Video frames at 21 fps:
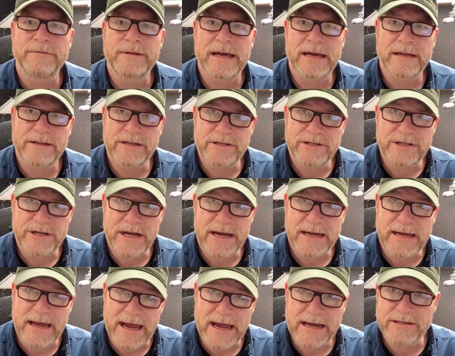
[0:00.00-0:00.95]
Now, this
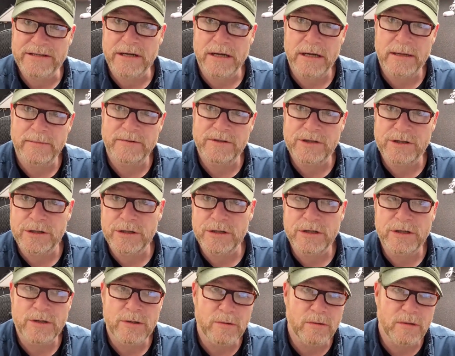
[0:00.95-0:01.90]
jackass comes to
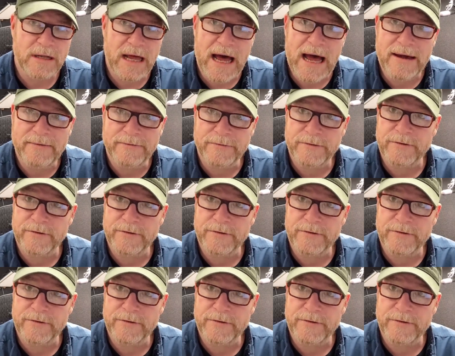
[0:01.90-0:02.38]
you live